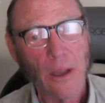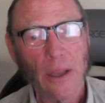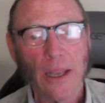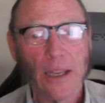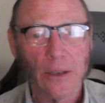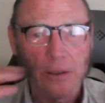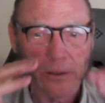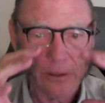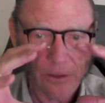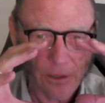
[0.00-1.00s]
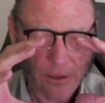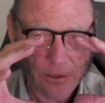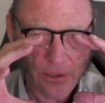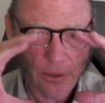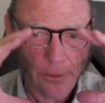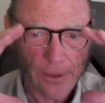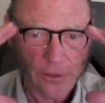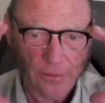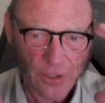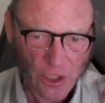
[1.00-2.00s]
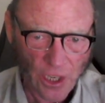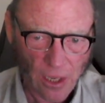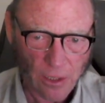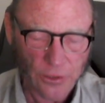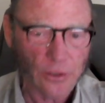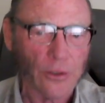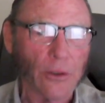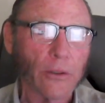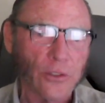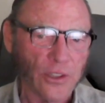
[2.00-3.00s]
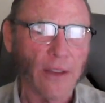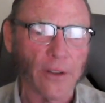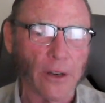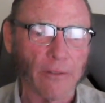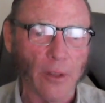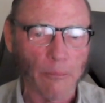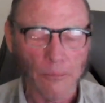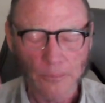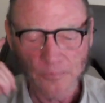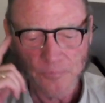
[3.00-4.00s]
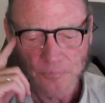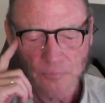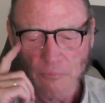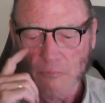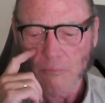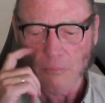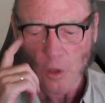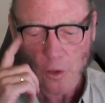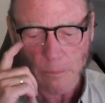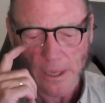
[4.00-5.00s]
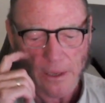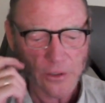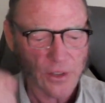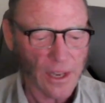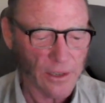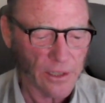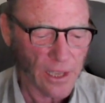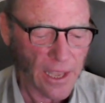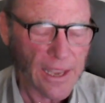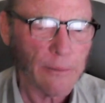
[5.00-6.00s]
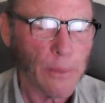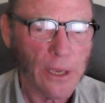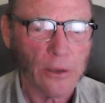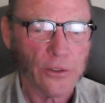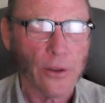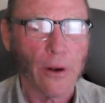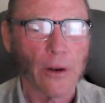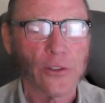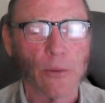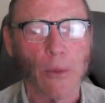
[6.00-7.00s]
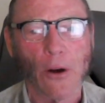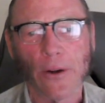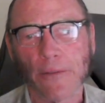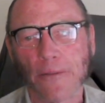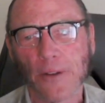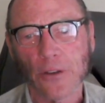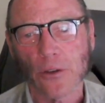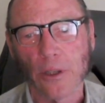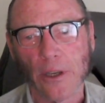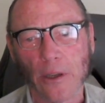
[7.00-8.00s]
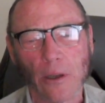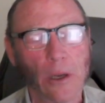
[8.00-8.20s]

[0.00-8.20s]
in a series of shells. There are 7 of them. Could be extended to 8 because there are some artificially